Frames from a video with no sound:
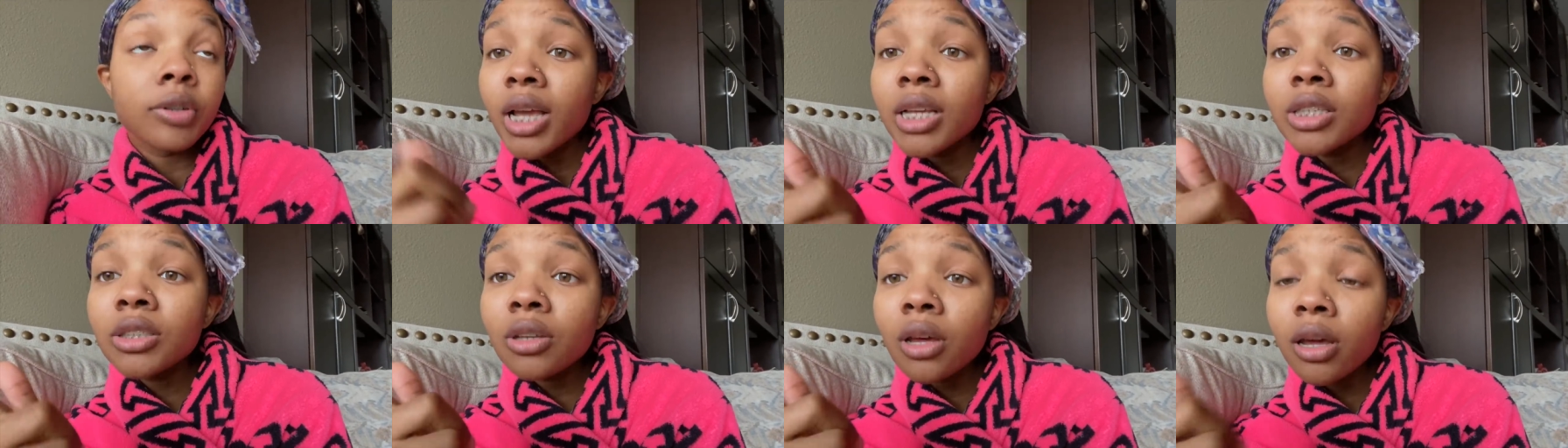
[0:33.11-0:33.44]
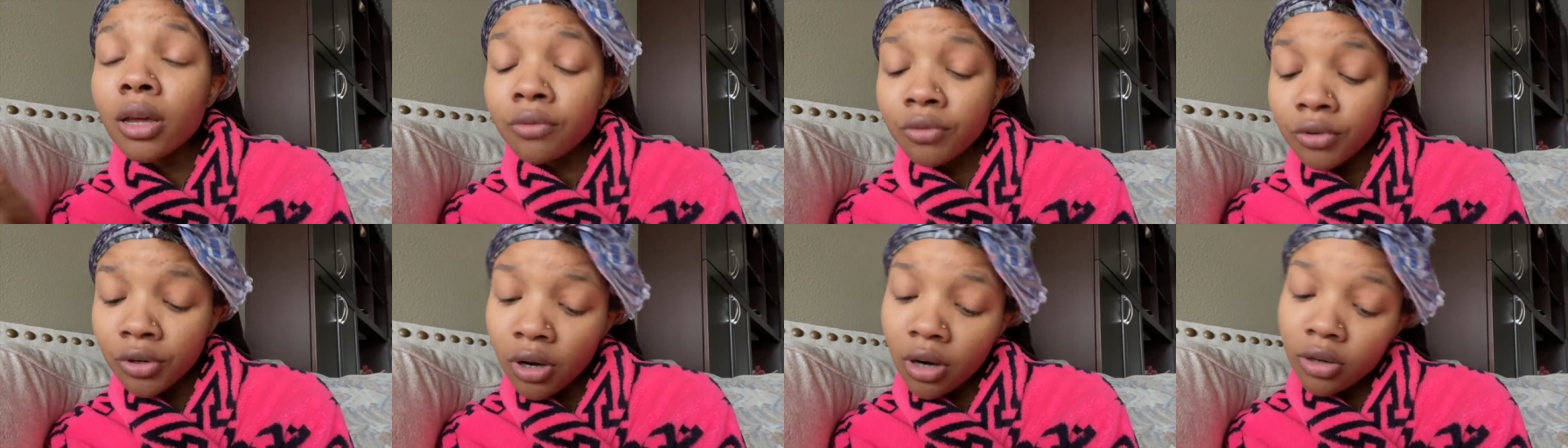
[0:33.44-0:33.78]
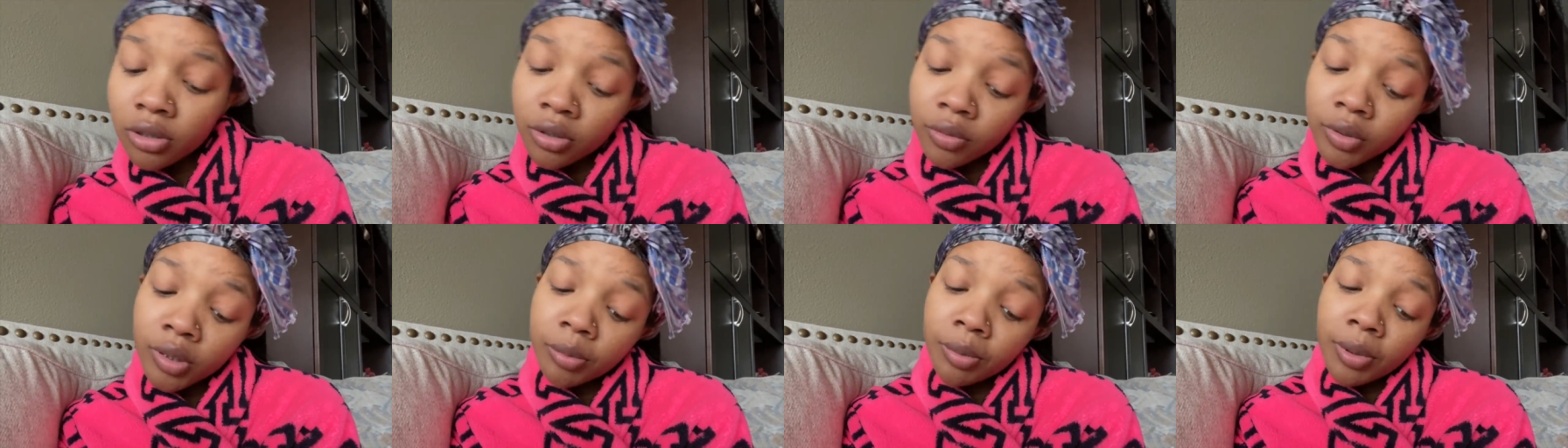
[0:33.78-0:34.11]
So if you don't
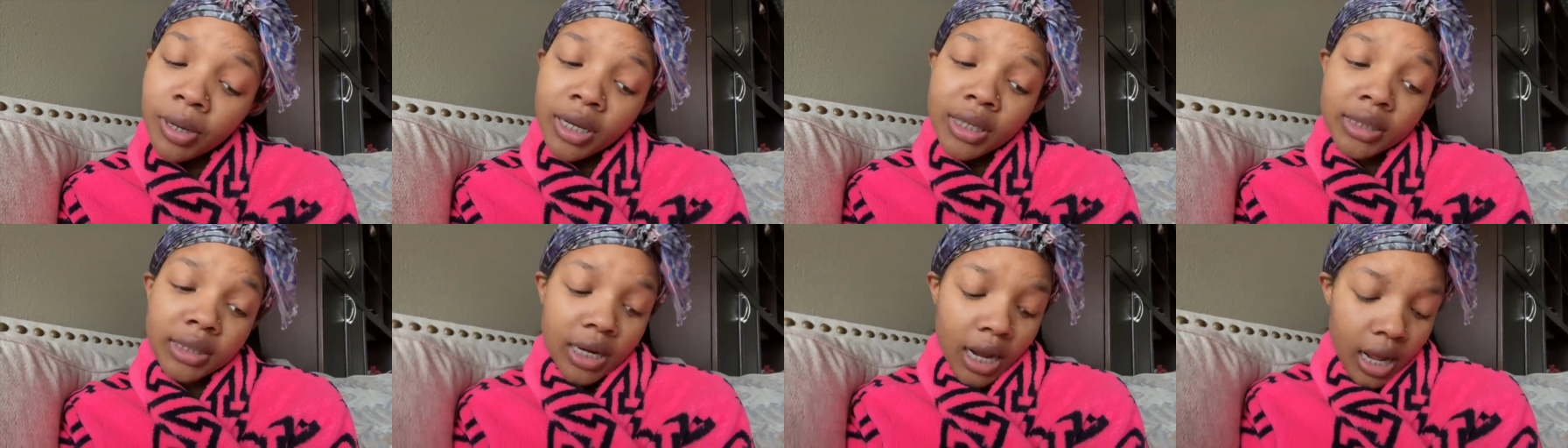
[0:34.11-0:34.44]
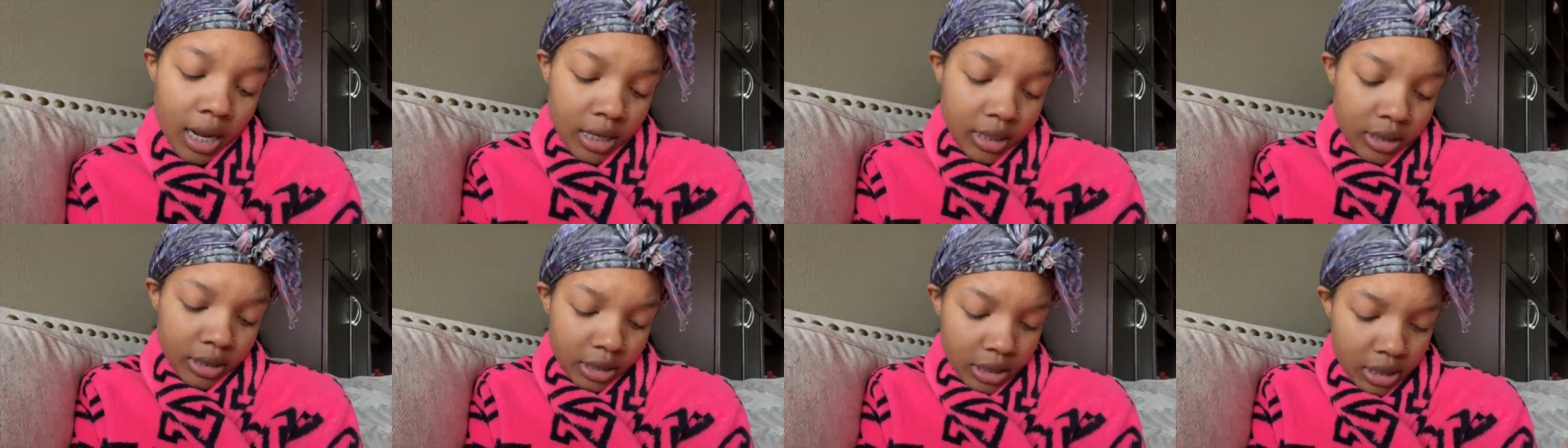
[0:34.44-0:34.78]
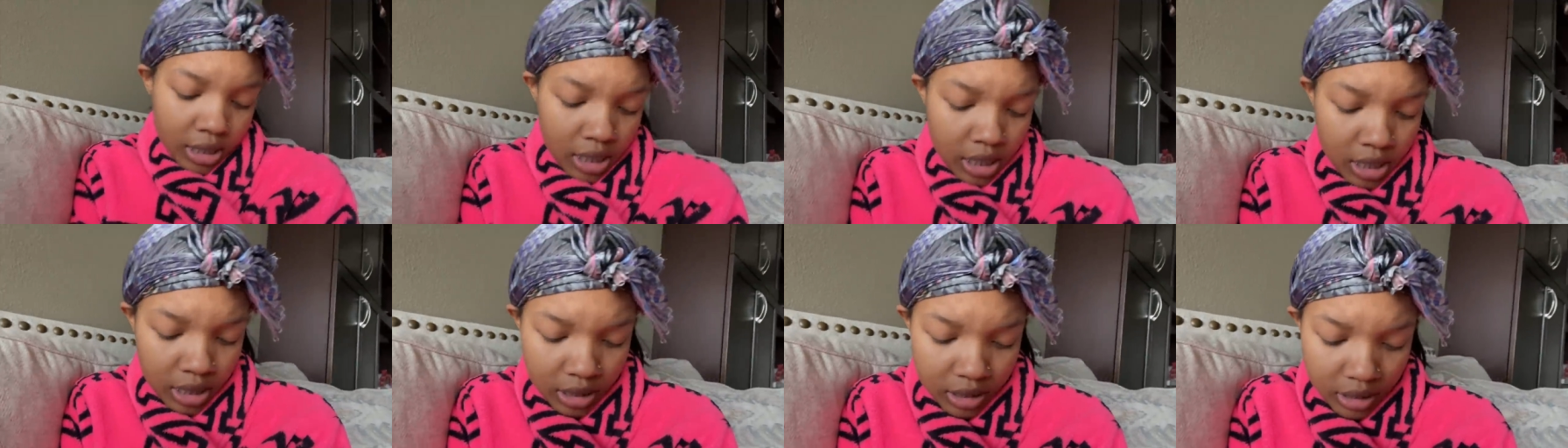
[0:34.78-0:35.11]
know what the pause challenge
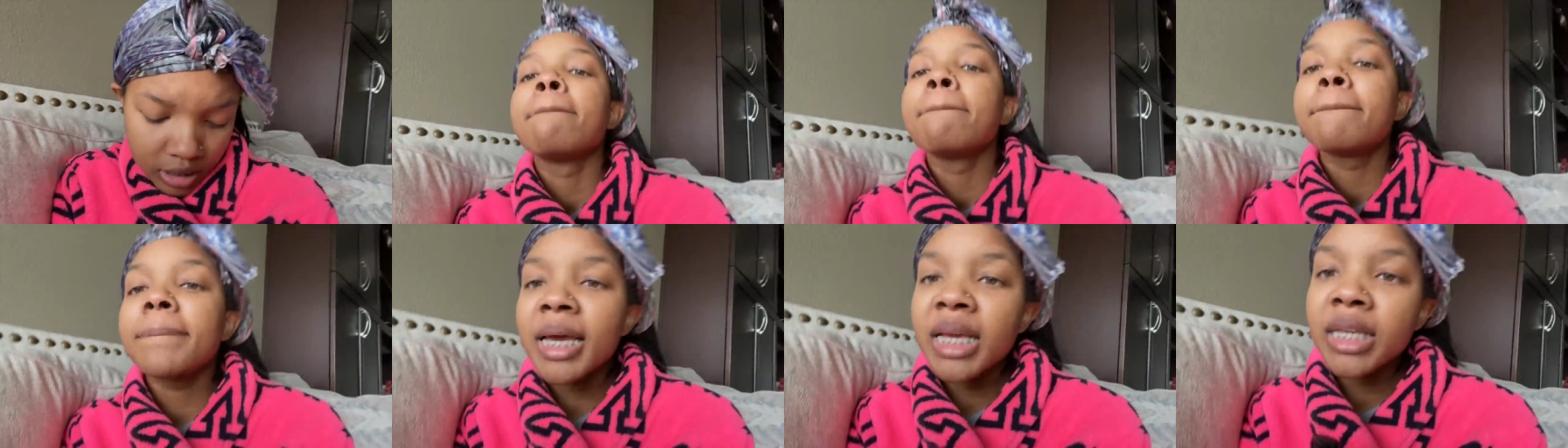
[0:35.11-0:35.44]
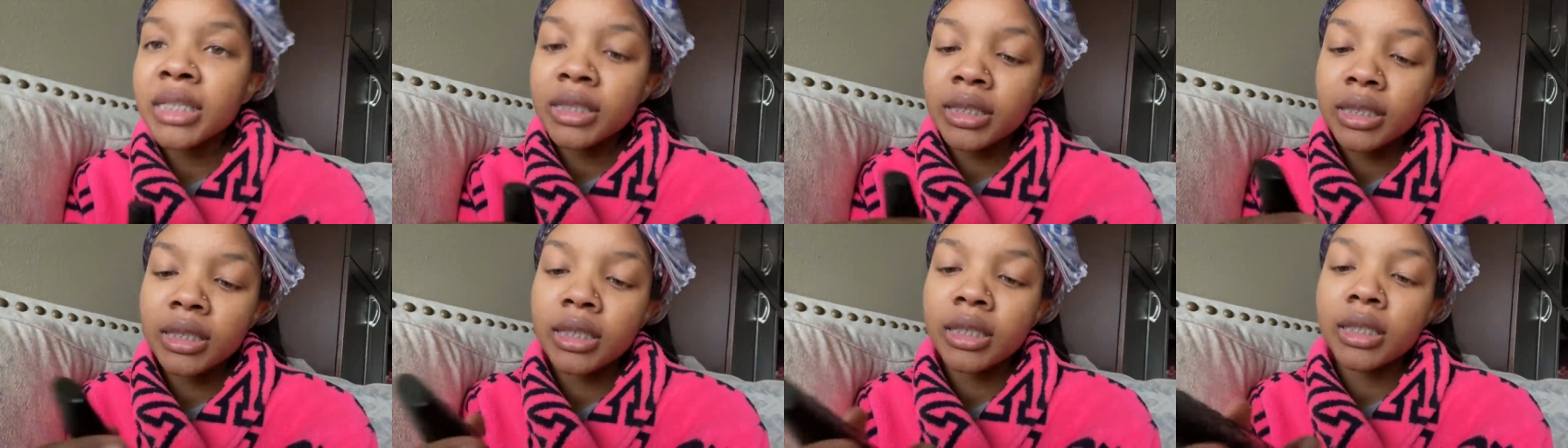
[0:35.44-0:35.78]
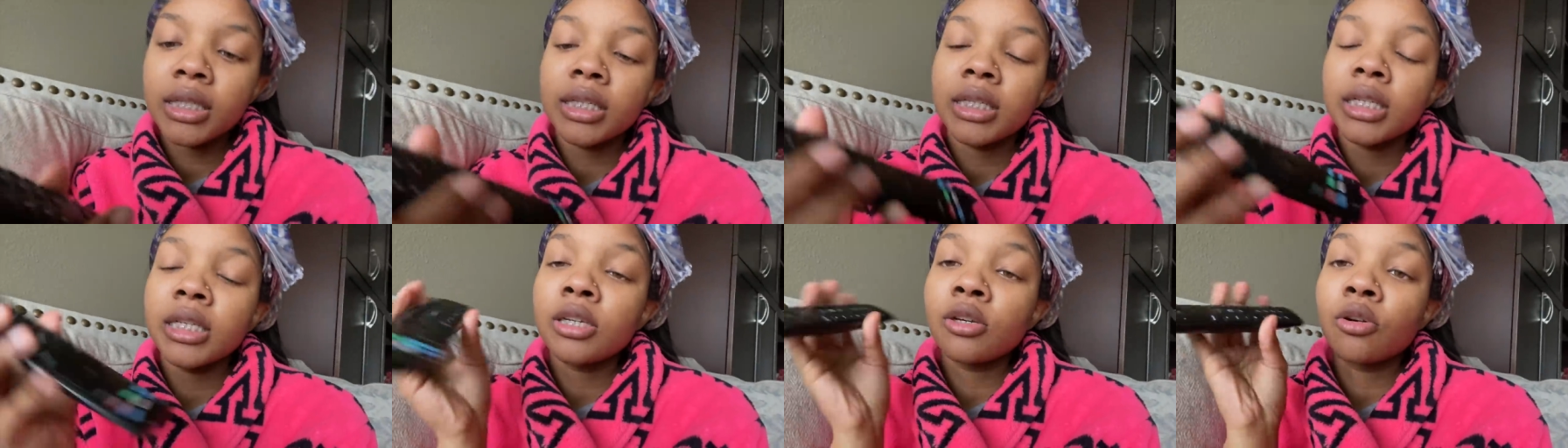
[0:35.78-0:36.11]
is,
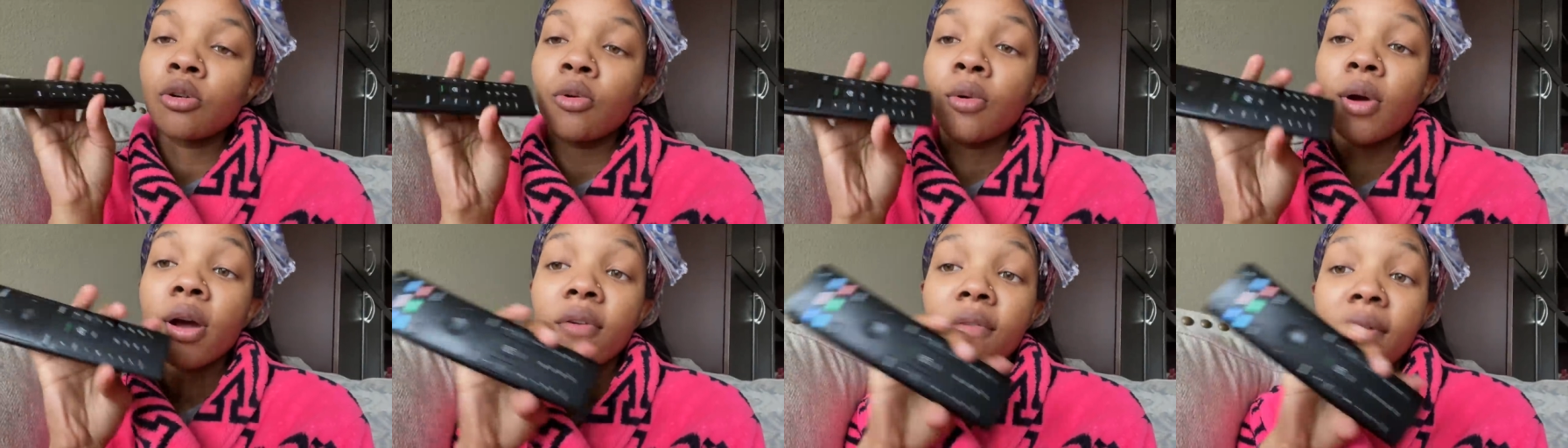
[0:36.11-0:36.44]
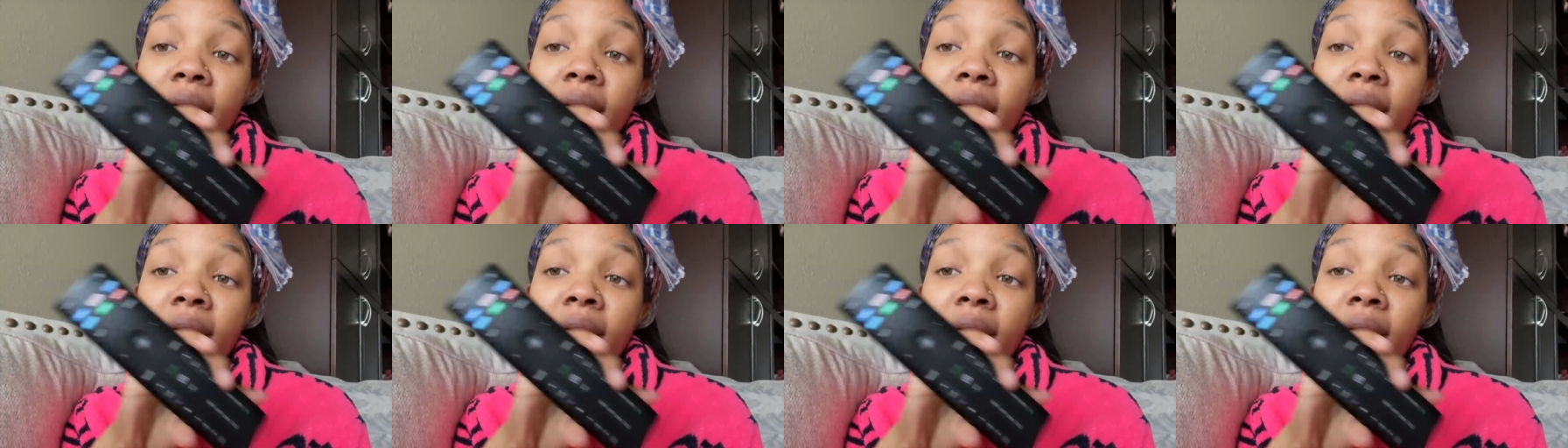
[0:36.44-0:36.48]
basically whoever